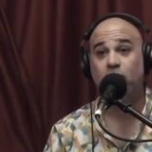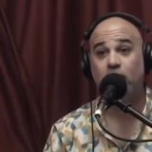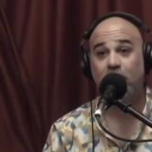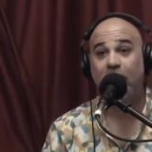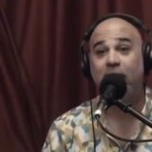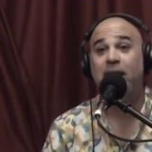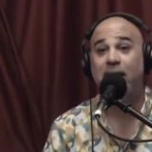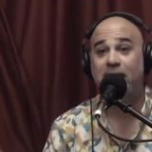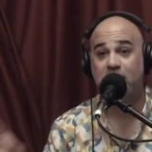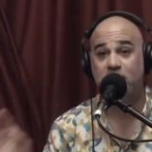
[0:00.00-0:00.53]

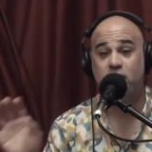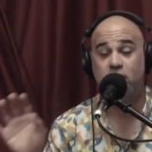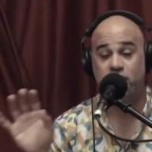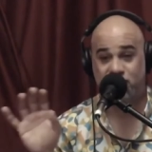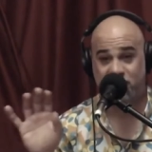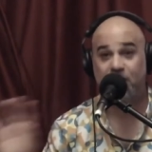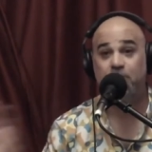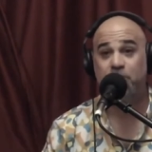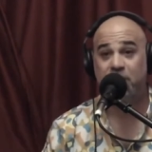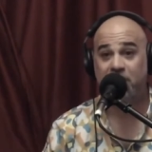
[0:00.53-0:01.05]
right, and or
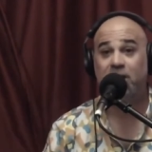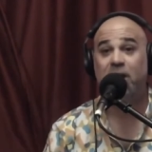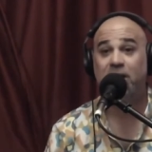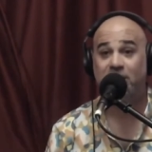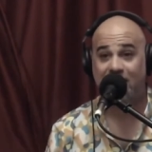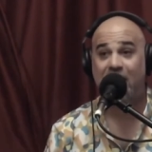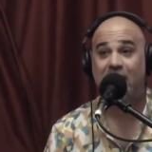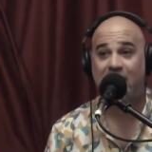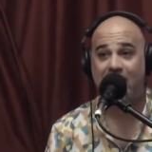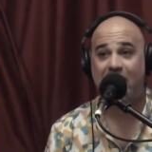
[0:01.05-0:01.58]
something
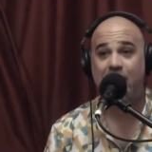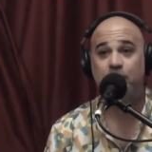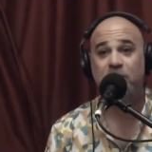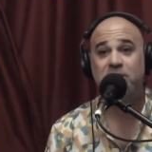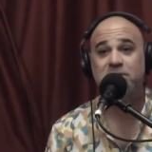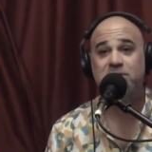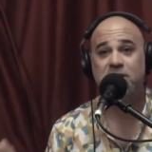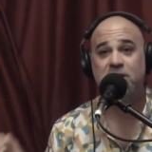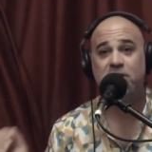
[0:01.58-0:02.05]
like that happens,